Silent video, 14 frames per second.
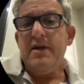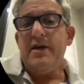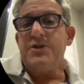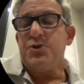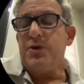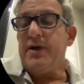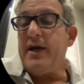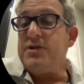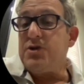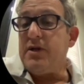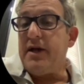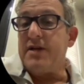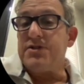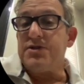
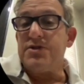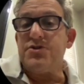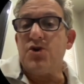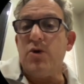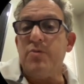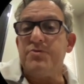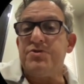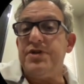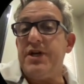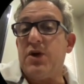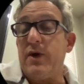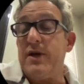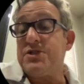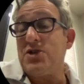Intranasal exosomes
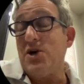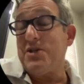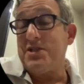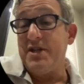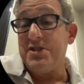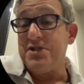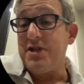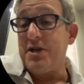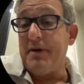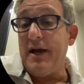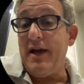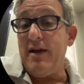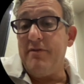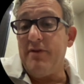decreased autistic
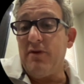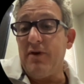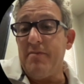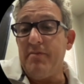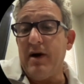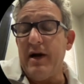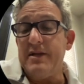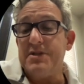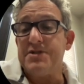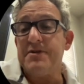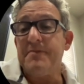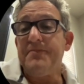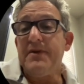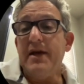behavior in mice.